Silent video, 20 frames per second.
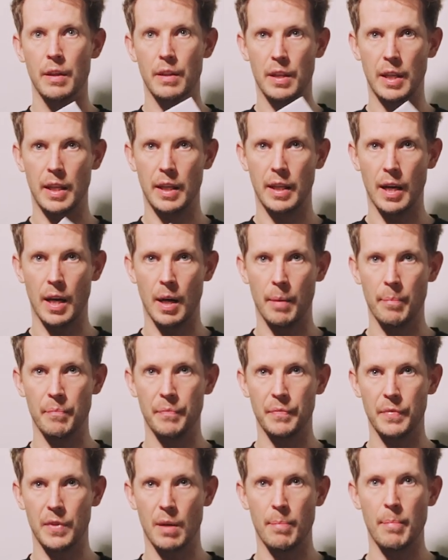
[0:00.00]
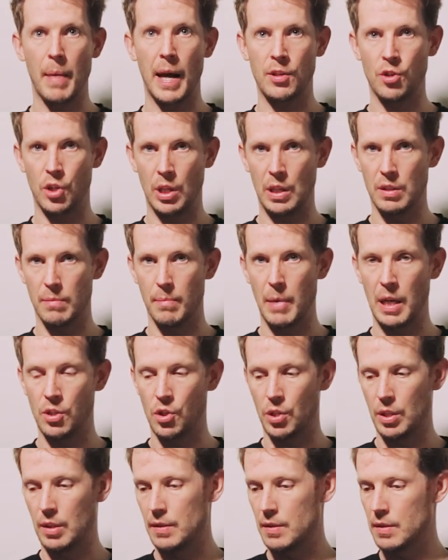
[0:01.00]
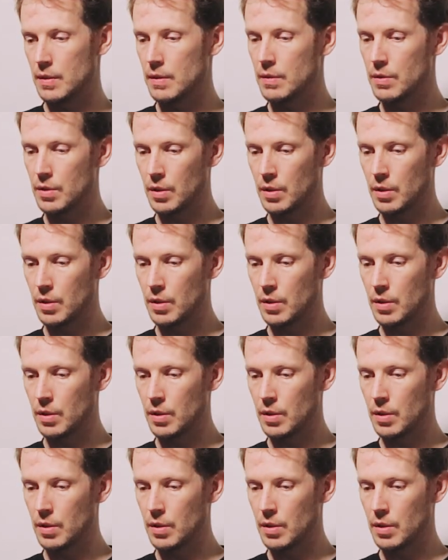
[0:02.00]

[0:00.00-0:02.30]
the matching dimensions.